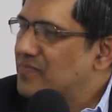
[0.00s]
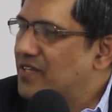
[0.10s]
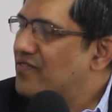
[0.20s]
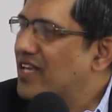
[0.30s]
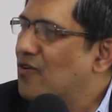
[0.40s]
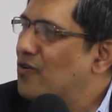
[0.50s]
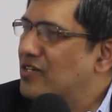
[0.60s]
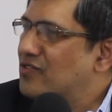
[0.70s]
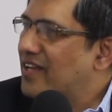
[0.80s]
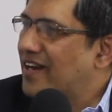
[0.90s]
if they go
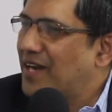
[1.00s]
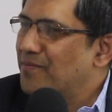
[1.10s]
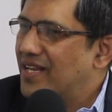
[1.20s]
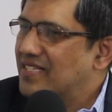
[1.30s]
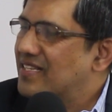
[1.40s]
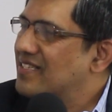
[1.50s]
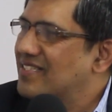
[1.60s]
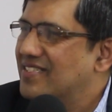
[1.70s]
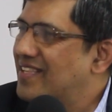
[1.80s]
into the right places,